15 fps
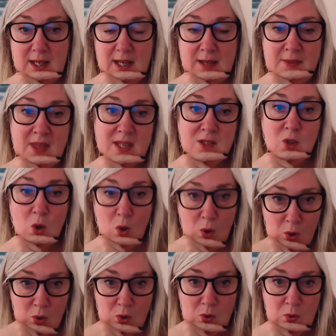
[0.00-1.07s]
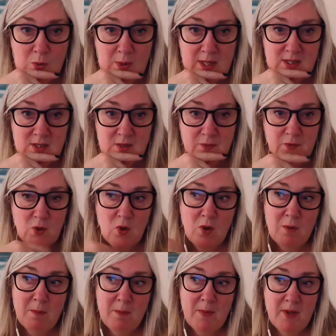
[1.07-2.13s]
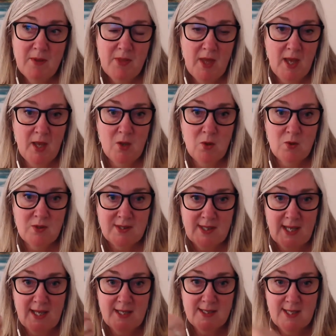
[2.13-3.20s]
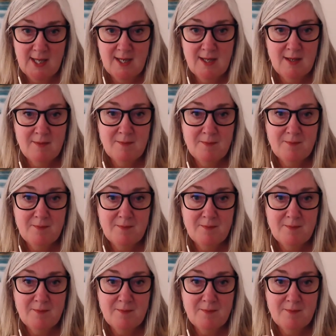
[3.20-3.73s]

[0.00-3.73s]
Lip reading: And that's always from the outside in.